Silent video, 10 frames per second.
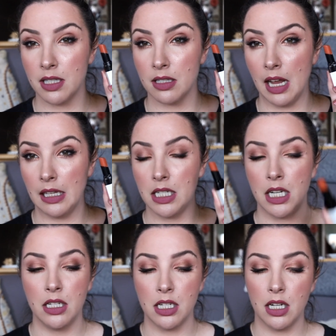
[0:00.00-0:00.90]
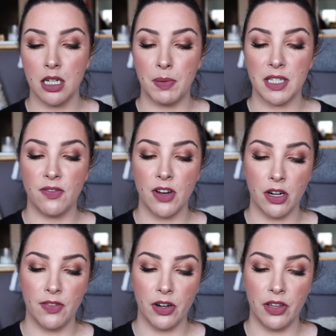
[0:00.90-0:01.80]
It's slightly tinted, but it's
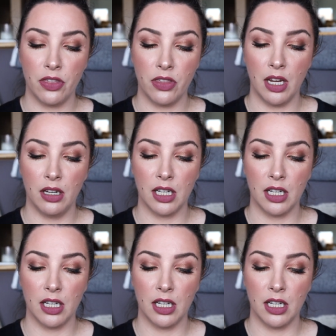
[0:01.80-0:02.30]
very, very thin.